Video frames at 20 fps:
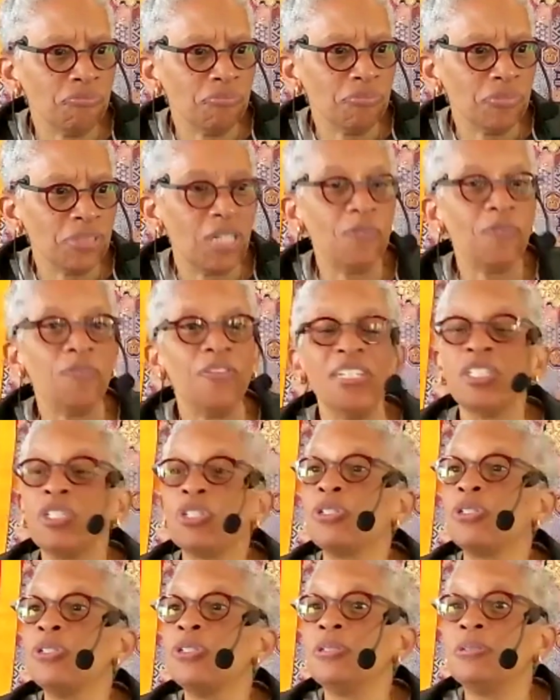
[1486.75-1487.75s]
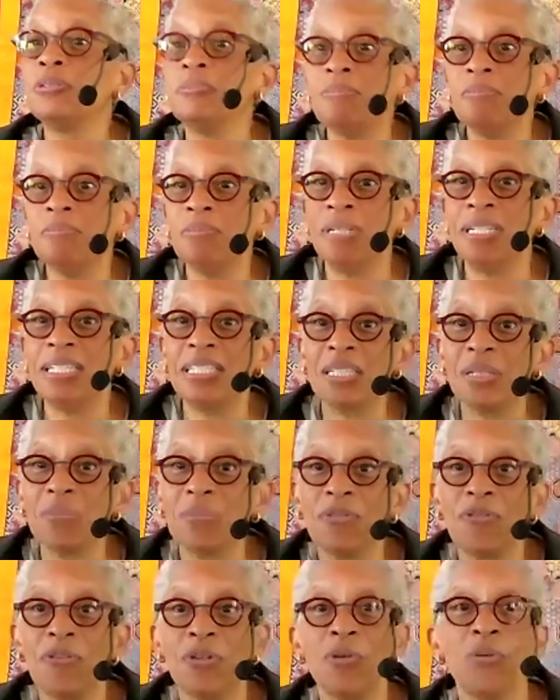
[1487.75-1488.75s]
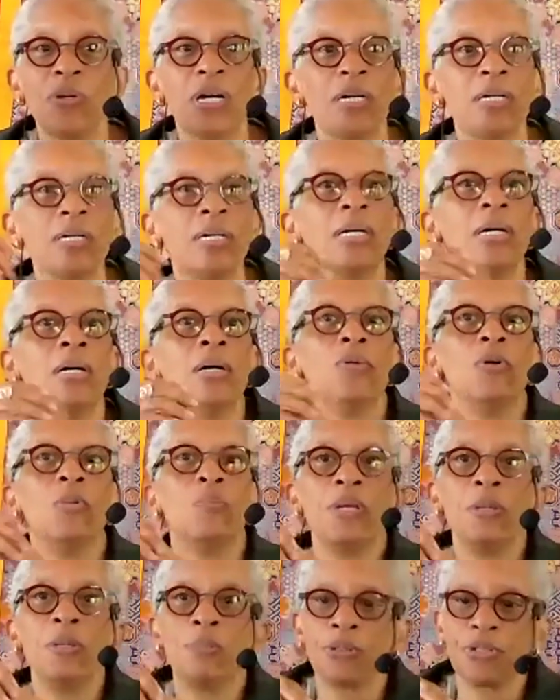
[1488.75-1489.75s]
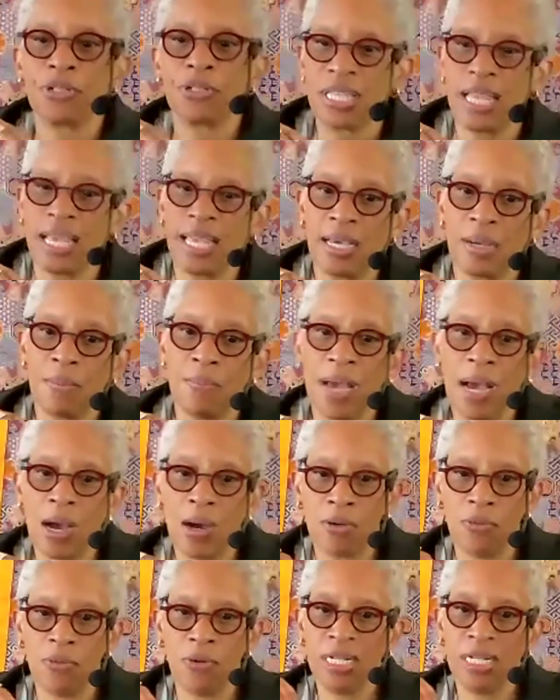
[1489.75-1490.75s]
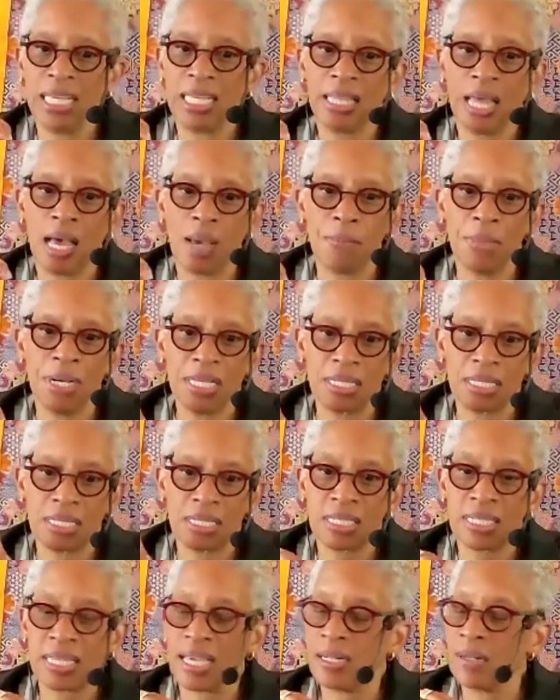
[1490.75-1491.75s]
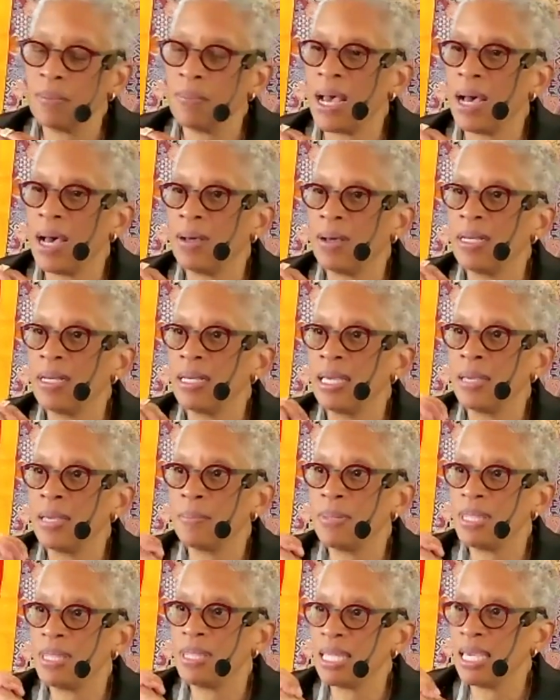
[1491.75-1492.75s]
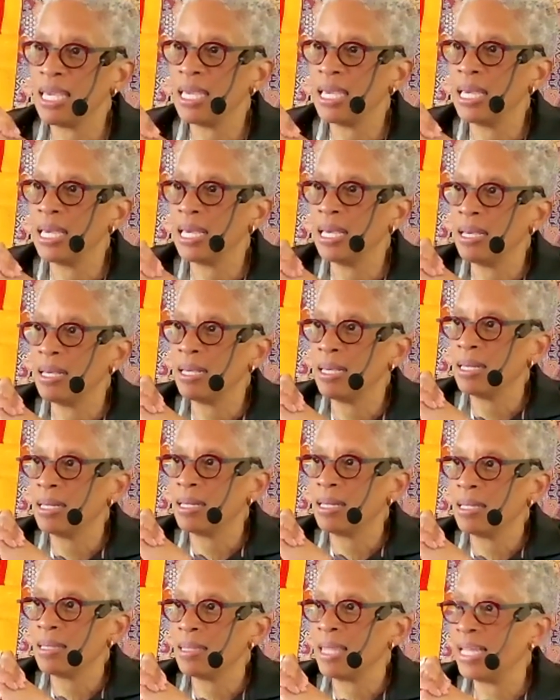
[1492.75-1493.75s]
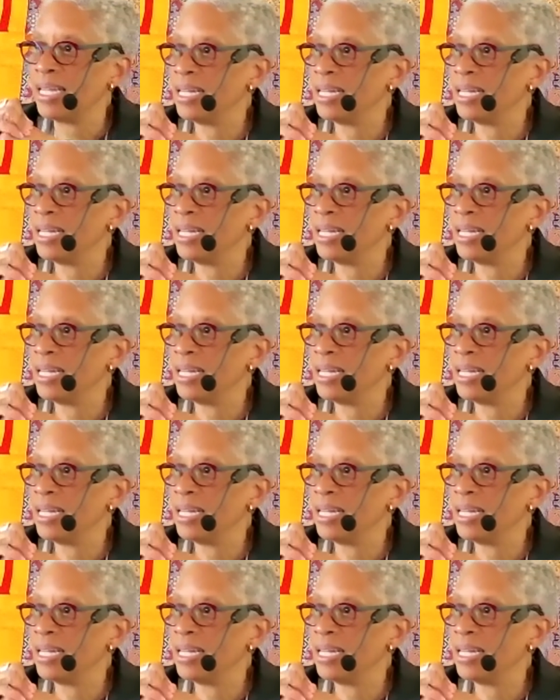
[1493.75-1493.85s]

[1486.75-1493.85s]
conventional wisdom, if you will, what people are saying about what Elon Musk said about empathy, that